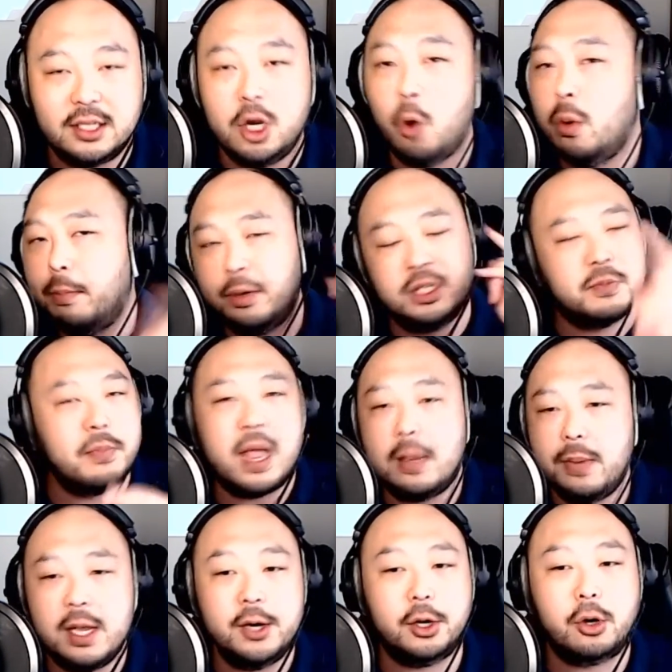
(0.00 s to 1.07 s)
No one puts
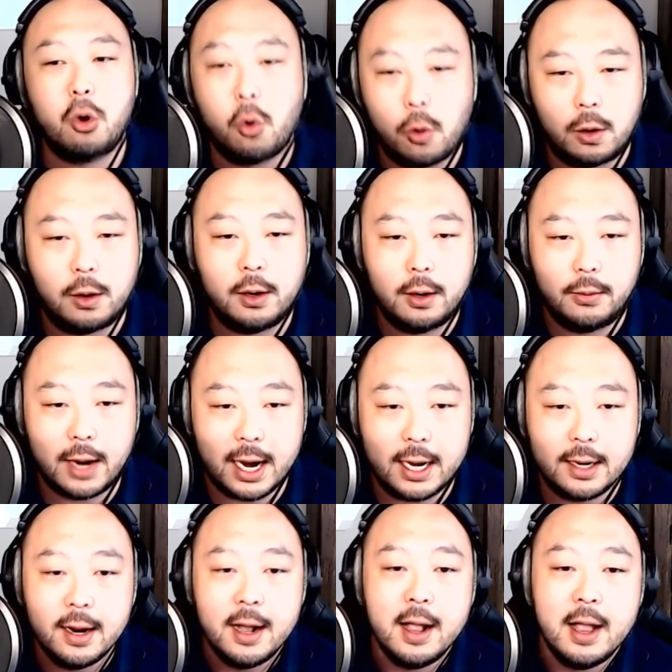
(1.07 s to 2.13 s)
baby in a corner, right?